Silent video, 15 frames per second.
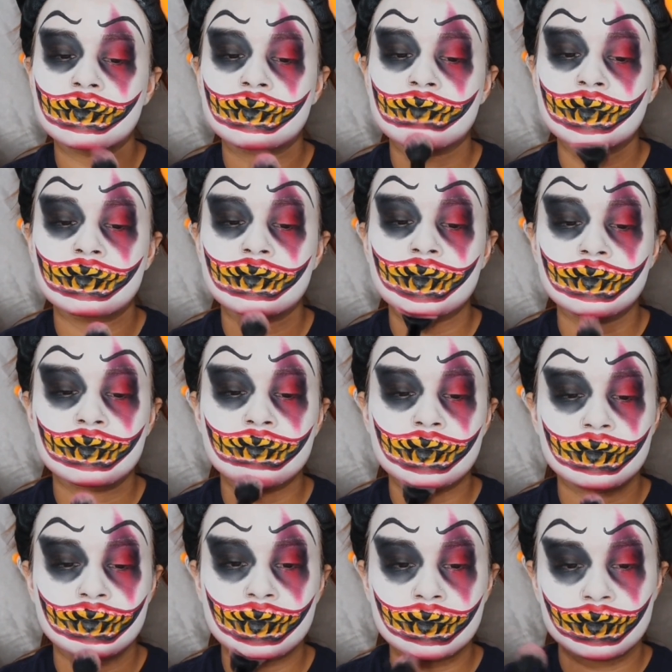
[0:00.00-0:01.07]
Now
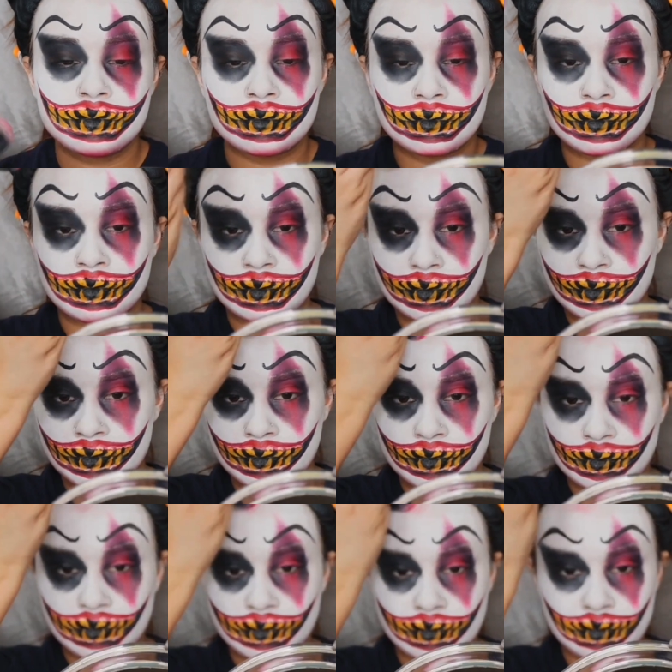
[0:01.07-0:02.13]
we almost forgot to
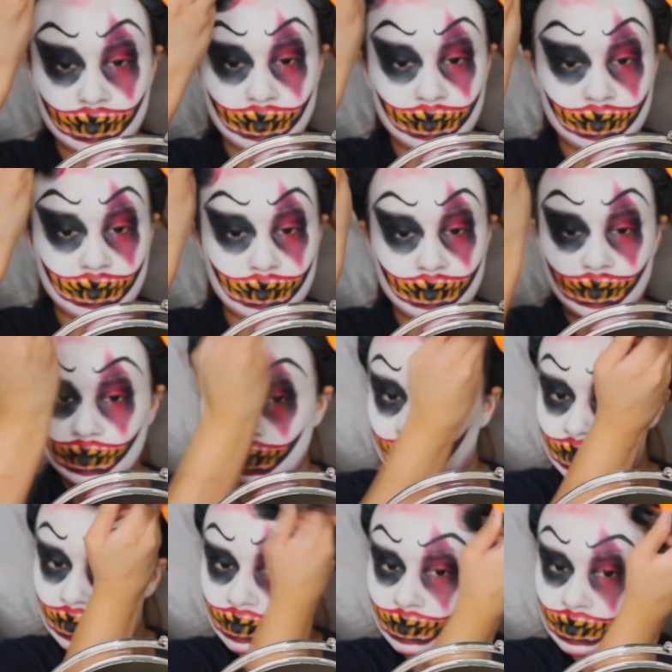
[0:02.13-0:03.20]
do this part.
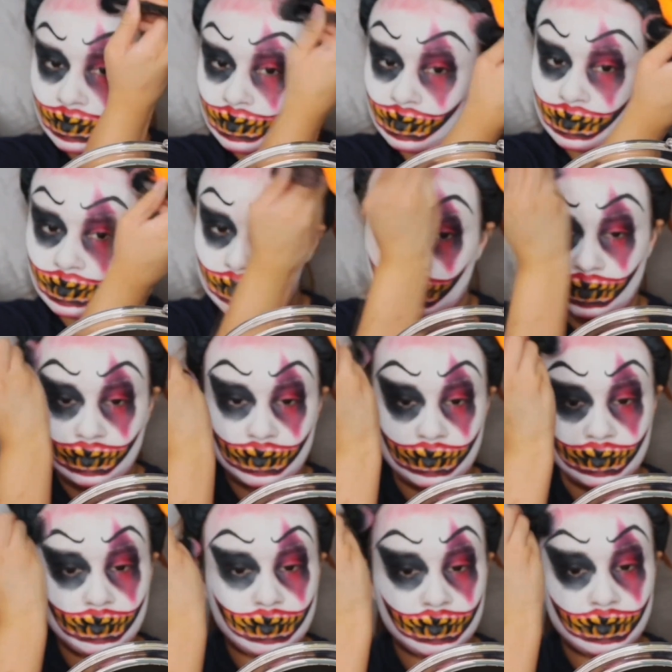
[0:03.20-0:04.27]
I needed to
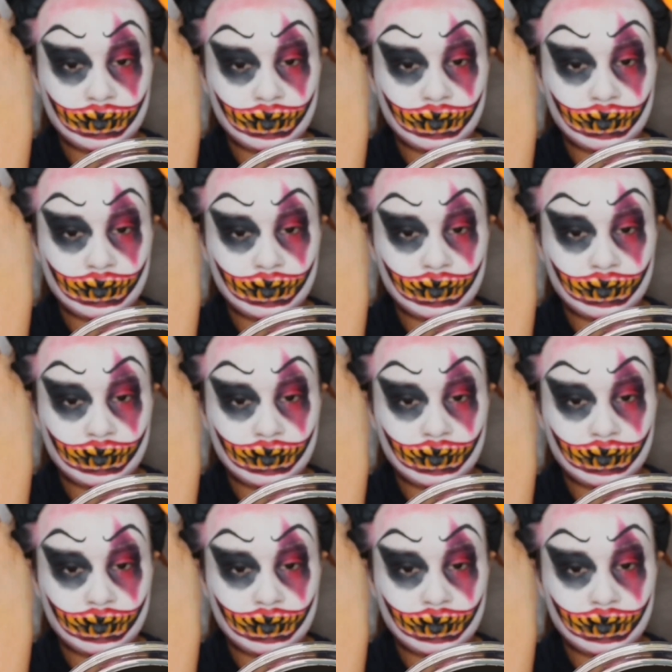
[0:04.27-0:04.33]
contour, not